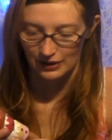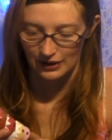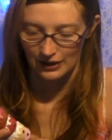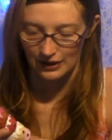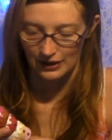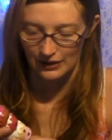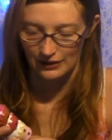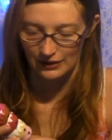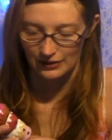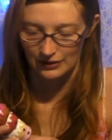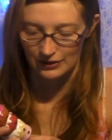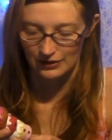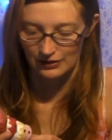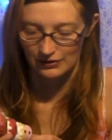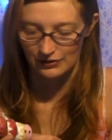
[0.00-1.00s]
and
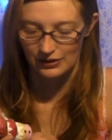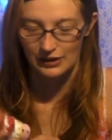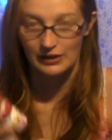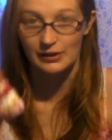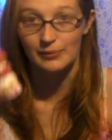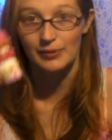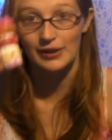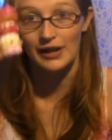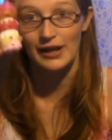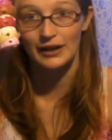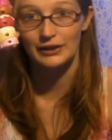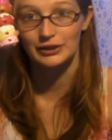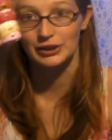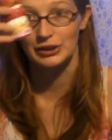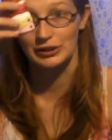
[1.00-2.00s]
y'all can see them in
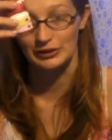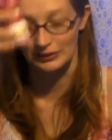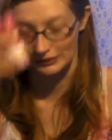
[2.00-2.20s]
action.